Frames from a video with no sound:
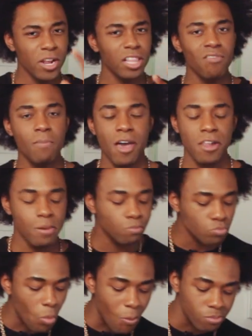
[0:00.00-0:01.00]
know what I love about
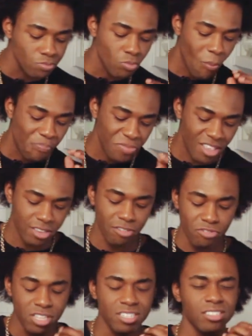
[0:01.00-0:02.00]
it?
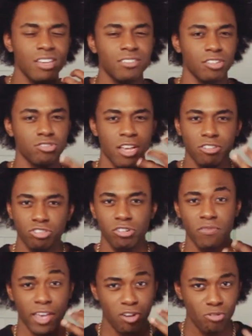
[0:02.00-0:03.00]
I really can taste the
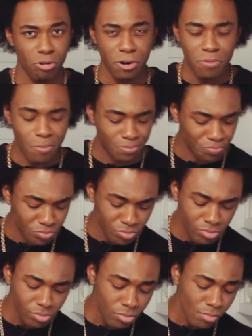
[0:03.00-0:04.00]
texture of that corn.
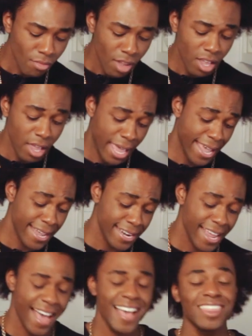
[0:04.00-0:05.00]

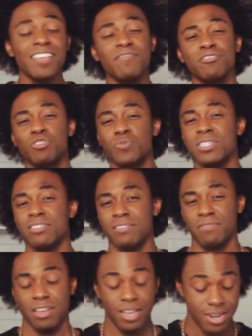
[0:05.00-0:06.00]
And I love the
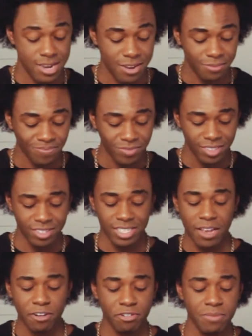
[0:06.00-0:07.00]
sweetness of the honey. The
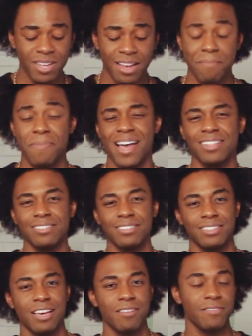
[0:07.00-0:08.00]
sour cream kind of
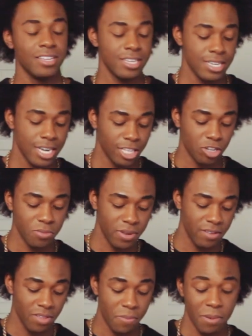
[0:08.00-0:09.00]
balances out a little
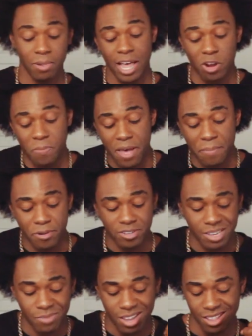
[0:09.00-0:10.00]
bit of the poblano
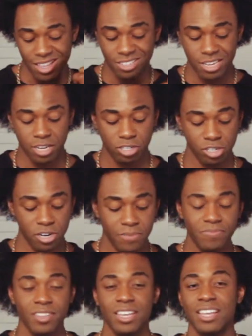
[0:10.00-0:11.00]
peppers. I'm getting that
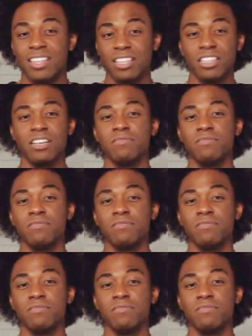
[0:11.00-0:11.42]
texture and that